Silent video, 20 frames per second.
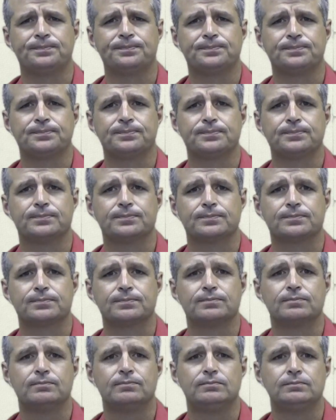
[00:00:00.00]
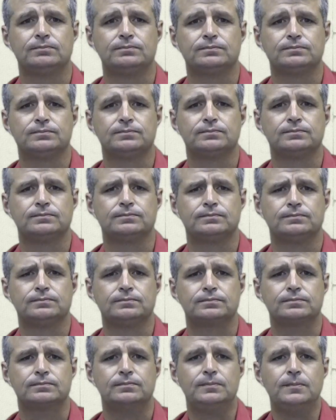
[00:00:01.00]

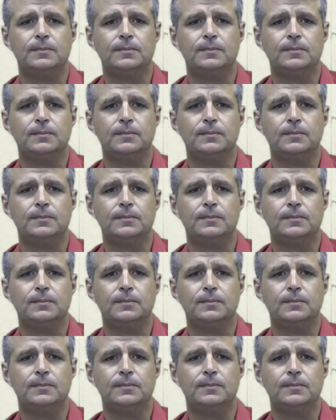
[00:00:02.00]
(silence)